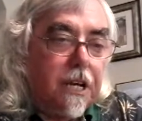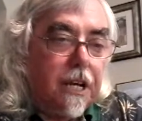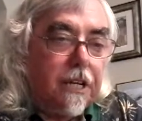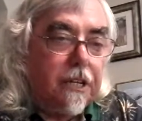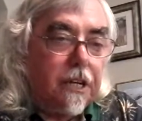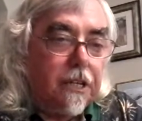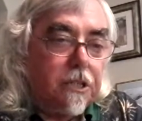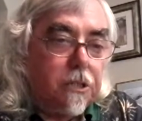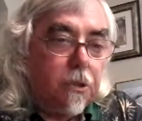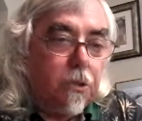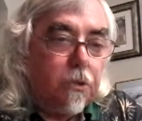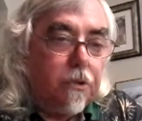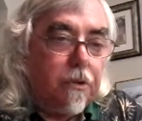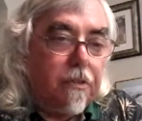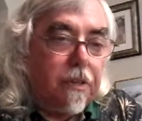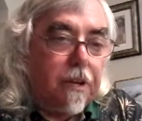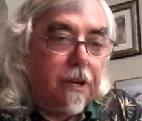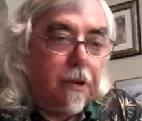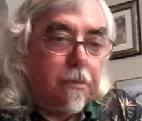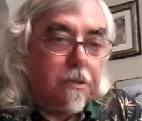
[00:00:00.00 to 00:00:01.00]
and I told her
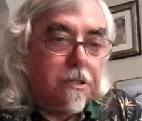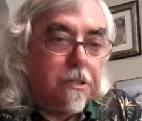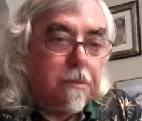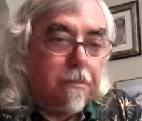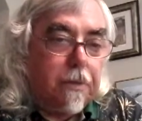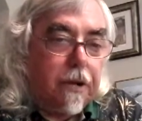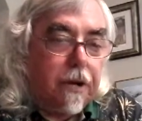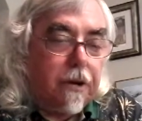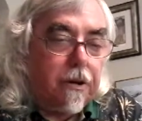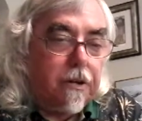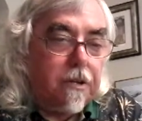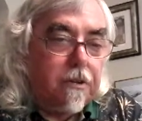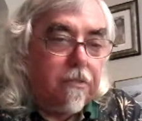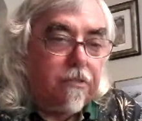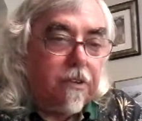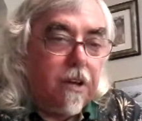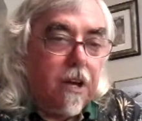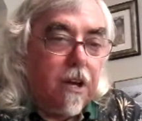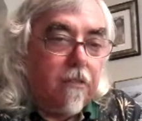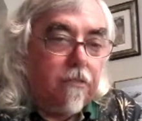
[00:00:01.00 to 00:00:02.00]
that it was imperative